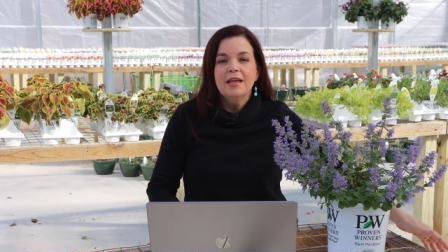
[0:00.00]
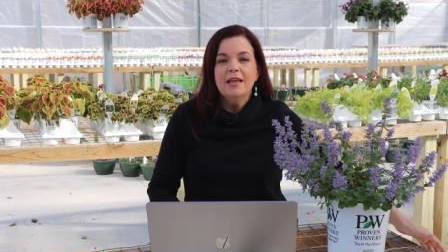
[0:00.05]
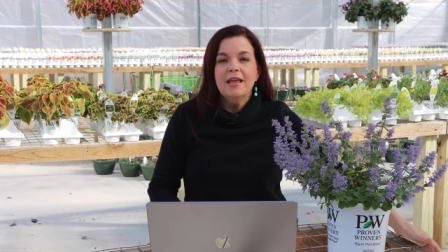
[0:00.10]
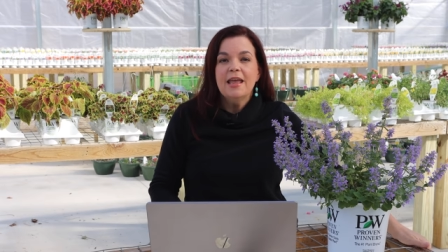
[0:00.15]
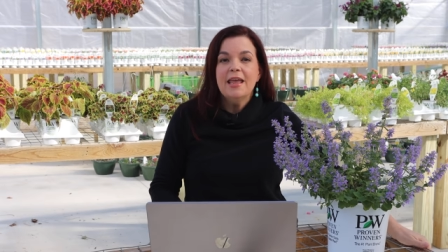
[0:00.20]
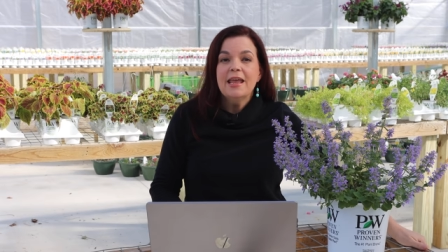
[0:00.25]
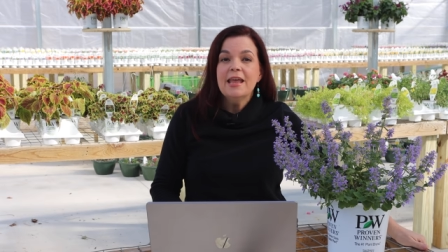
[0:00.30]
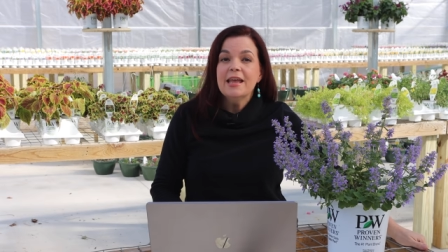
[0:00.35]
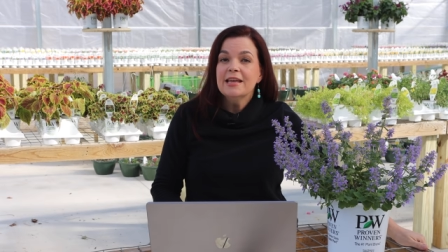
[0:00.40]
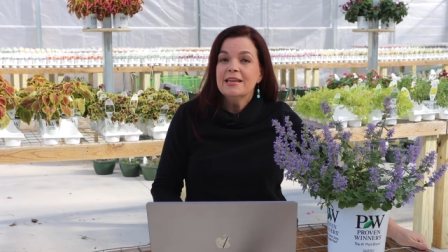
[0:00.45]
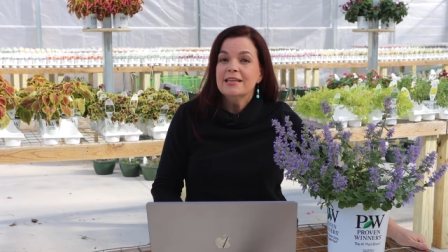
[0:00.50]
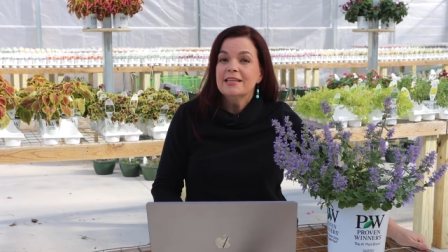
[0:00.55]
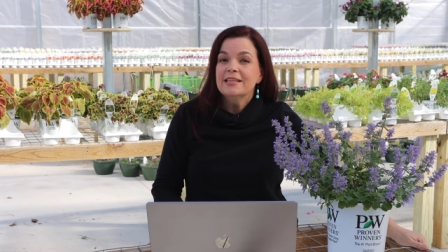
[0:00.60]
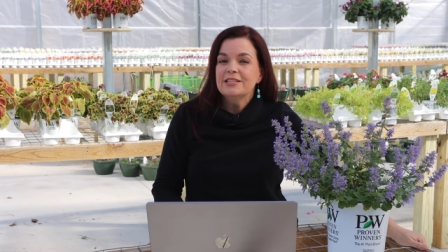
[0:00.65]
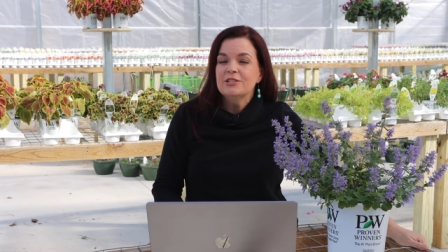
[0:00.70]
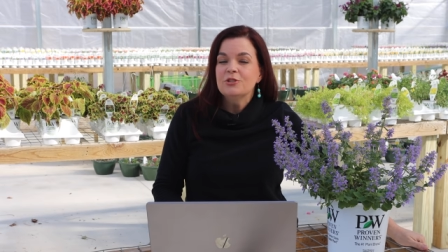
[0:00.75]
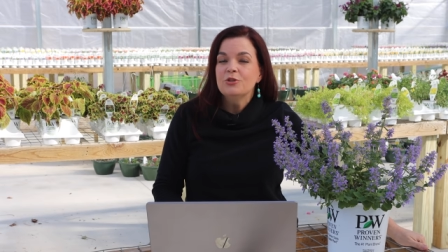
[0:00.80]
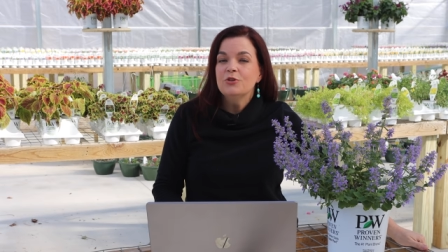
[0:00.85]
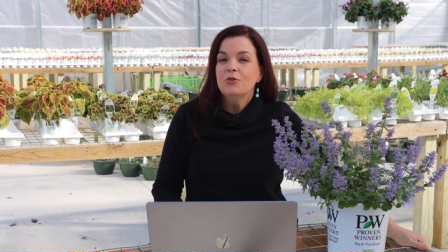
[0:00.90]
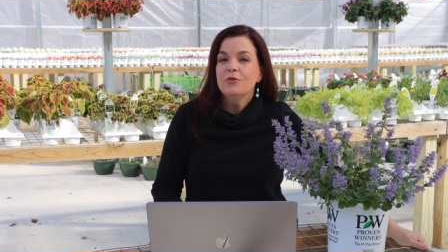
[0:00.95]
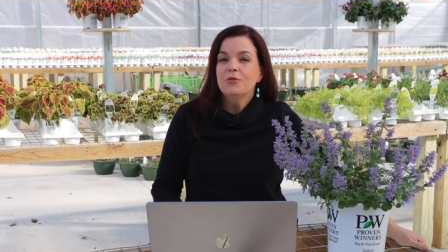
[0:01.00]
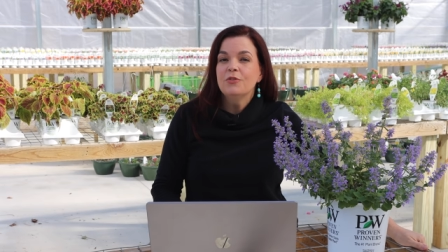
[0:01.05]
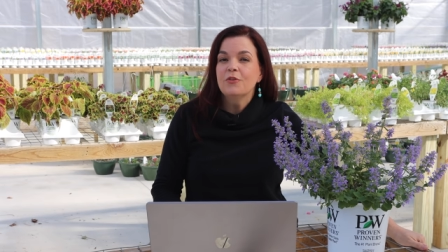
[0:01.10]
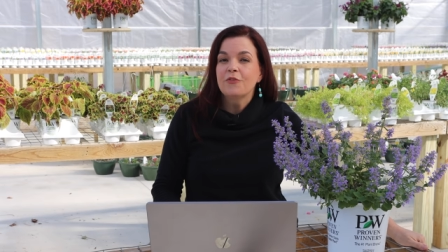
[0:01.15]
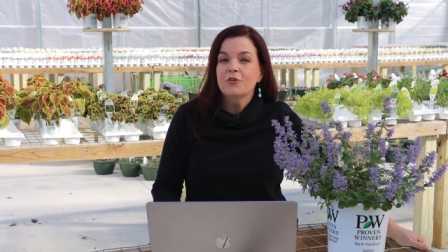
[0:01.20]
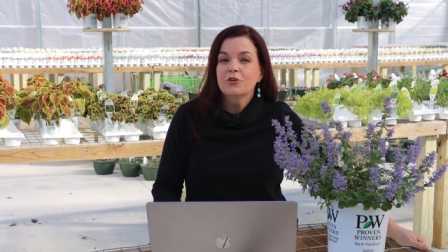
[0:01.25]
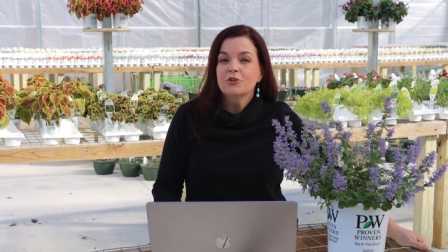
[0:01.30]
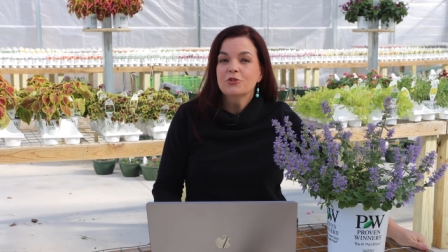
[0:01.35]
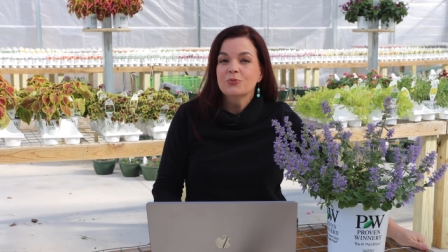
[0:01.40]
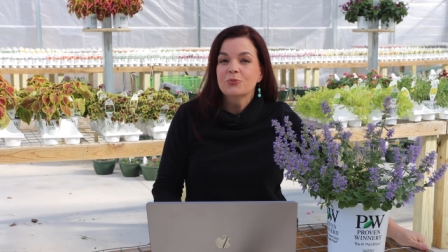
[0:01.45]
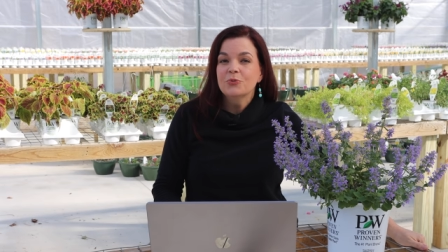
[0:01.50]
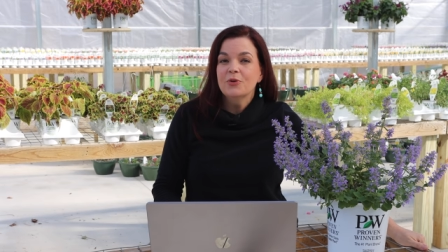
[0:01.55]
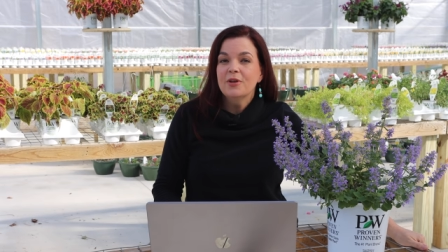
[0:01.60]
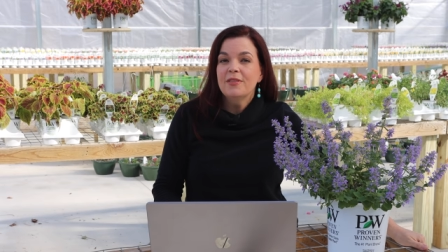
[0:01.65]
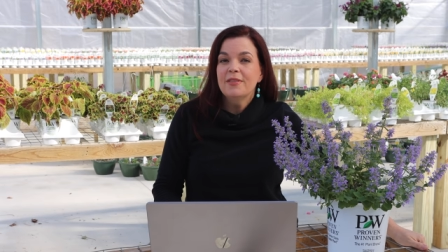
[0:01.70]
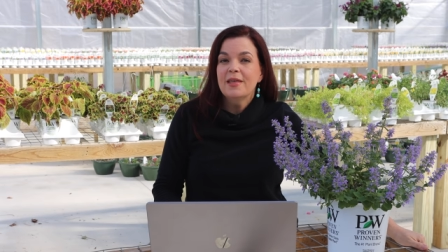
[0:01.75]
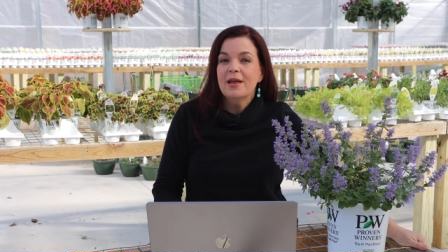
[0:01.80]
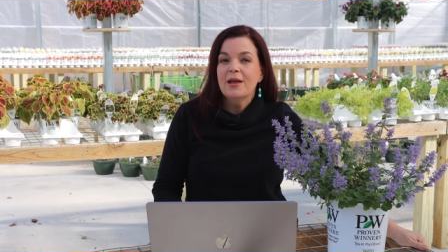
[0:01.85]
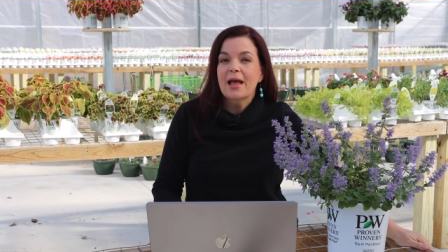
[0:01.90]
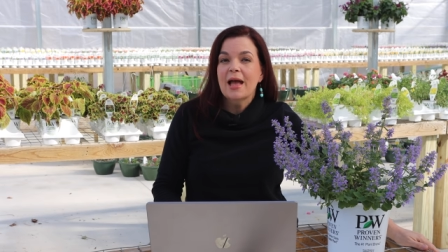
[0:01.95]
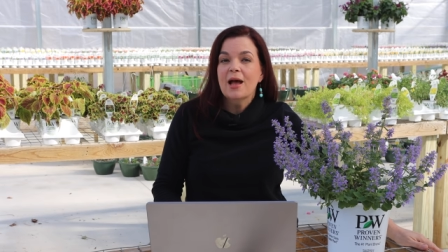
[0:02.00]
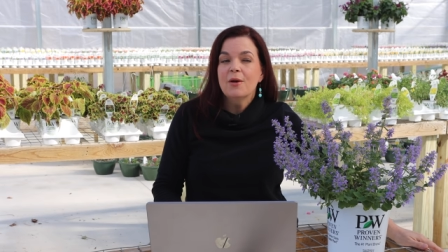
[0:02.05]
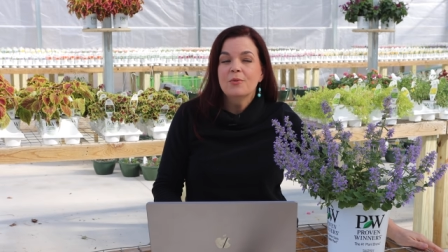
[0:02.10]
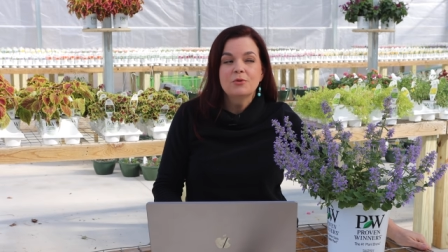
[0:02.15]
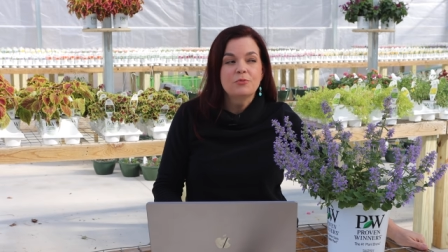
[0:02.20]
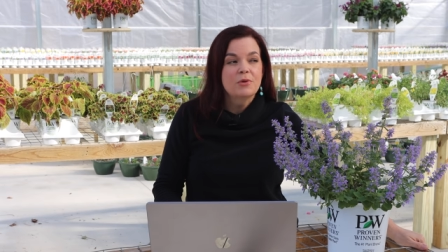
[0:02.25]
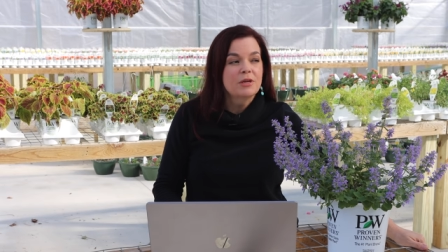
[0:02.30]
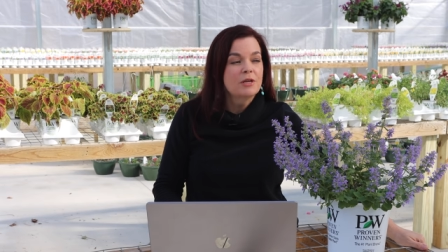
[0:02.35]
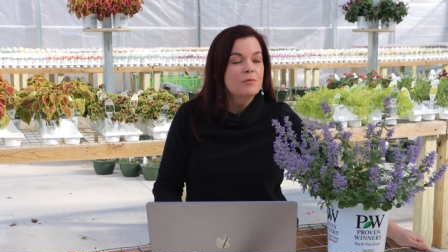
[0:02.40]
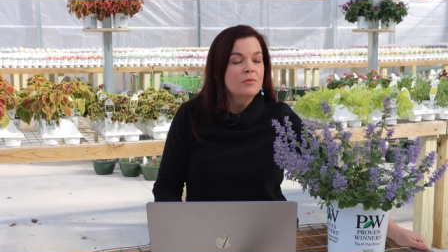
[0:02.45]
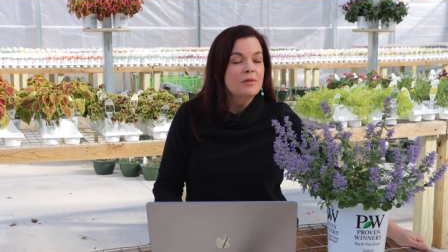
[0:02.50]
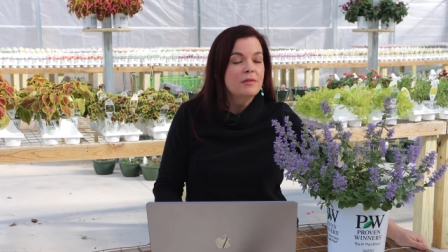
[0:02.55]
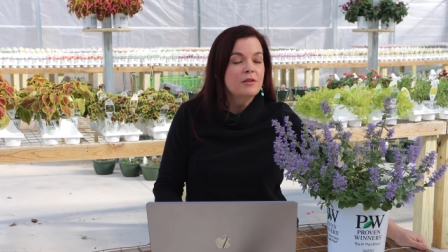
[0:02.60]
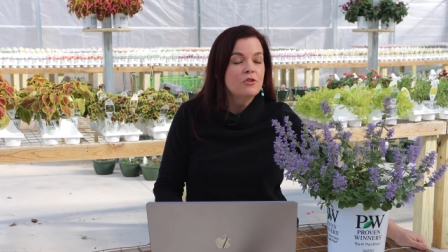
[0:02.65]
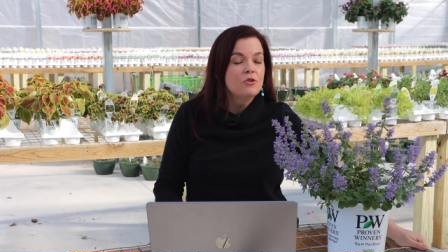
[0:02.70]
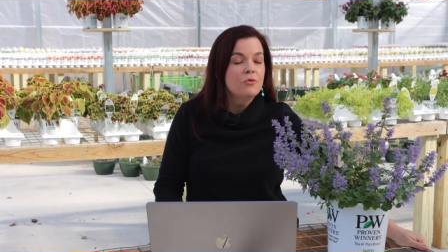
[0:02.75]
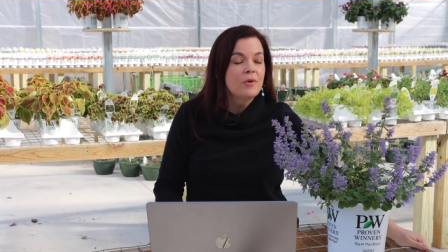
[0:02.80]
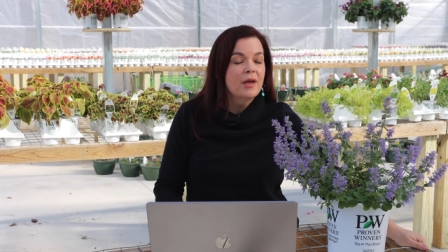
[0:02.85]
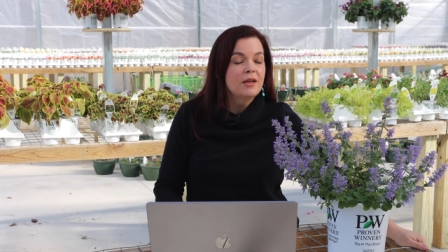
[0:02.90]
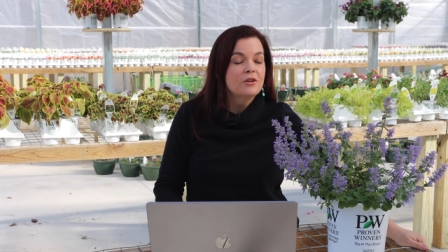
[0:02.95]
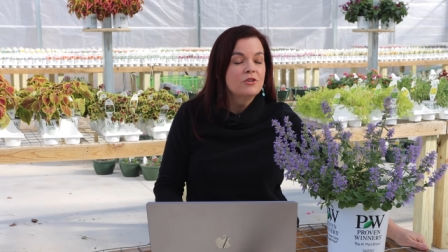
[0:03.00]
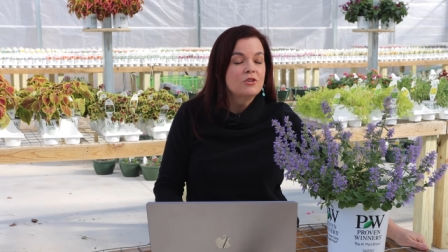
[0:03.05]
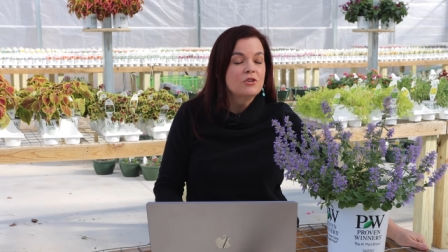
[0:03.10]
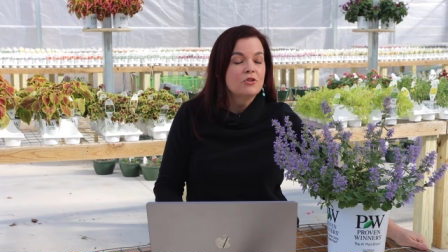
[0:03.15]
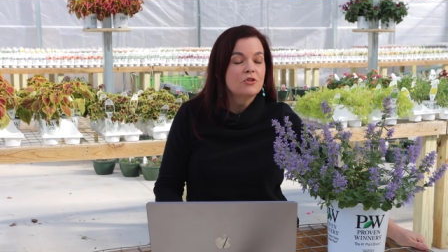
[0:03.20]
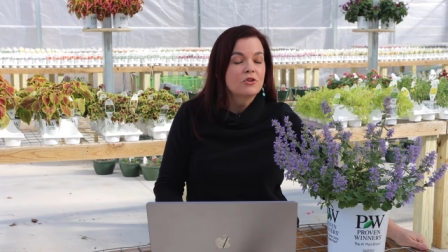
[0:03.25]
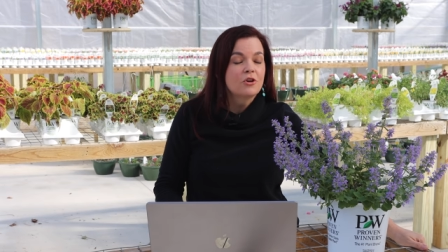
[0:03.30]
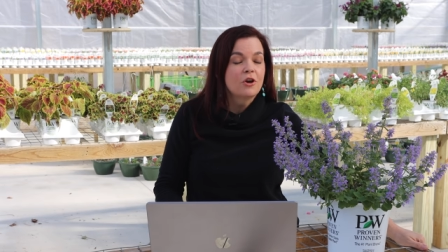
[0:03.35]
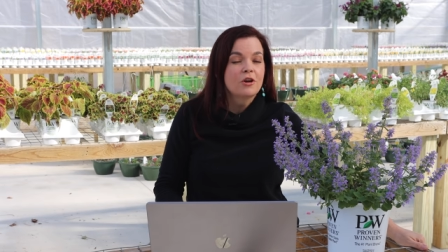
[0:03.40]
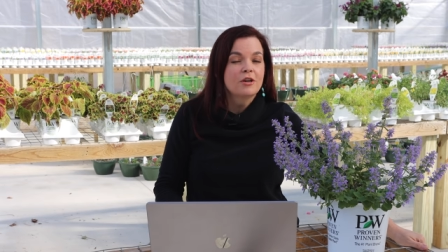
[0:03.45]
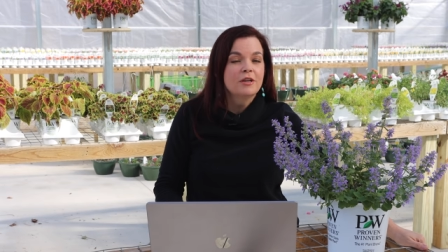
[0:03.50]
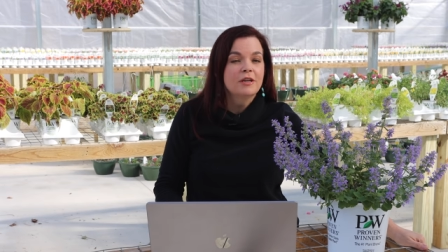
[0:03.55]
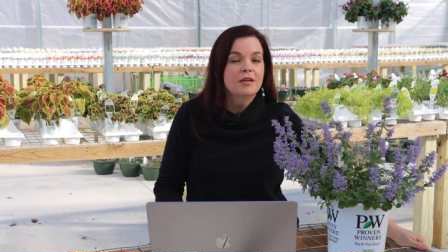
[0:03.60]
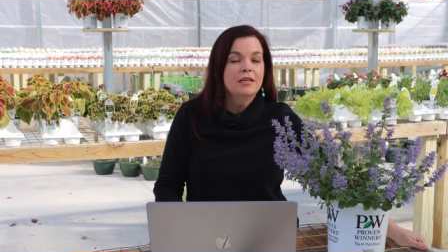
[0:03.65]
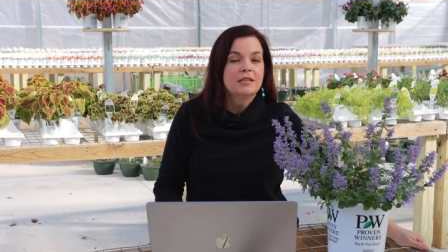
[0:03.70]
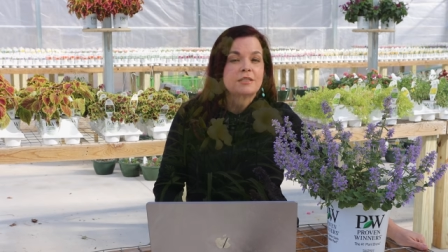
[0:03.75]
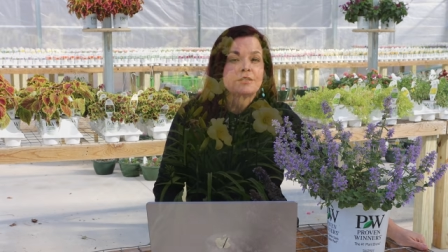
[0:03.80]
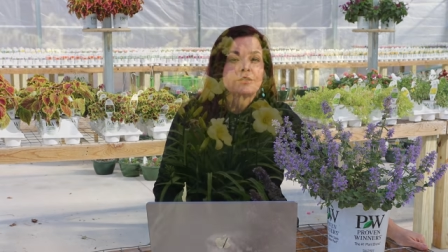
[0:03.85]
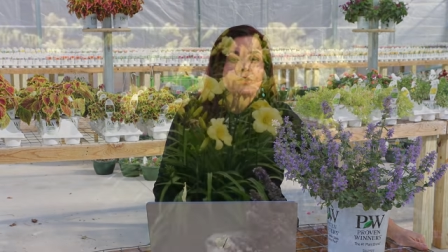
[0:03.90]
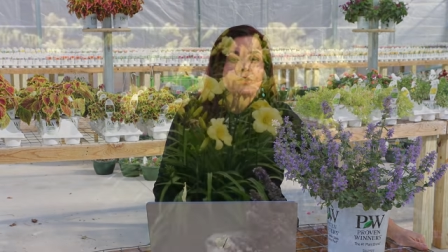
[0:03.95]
And to the first one that I would recommend that you add to your garden is